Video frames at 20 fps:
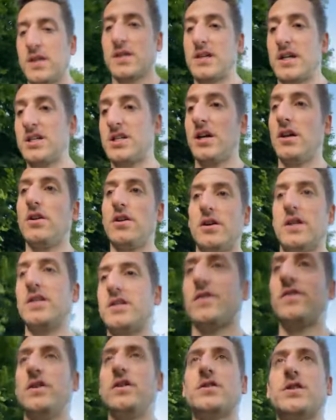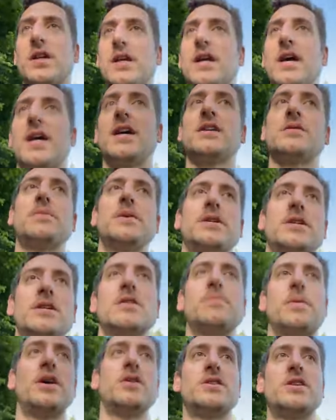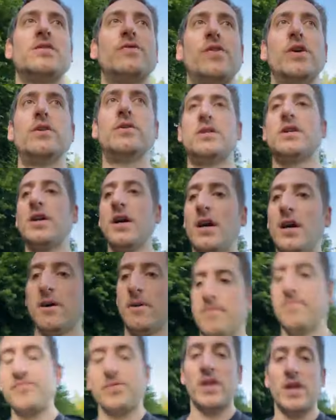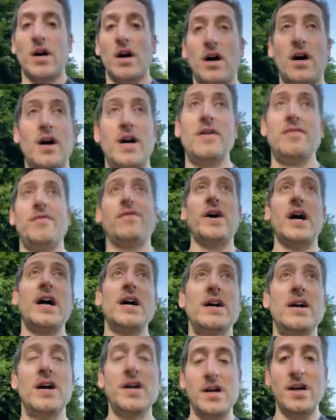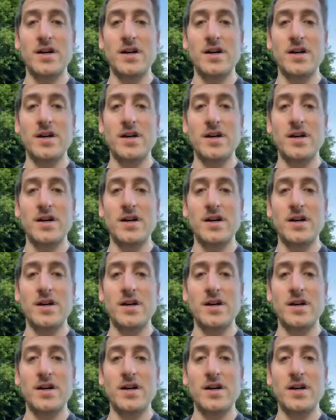Because actually a lot of these foods, like cakes, biscuits, processed foods, are high in fat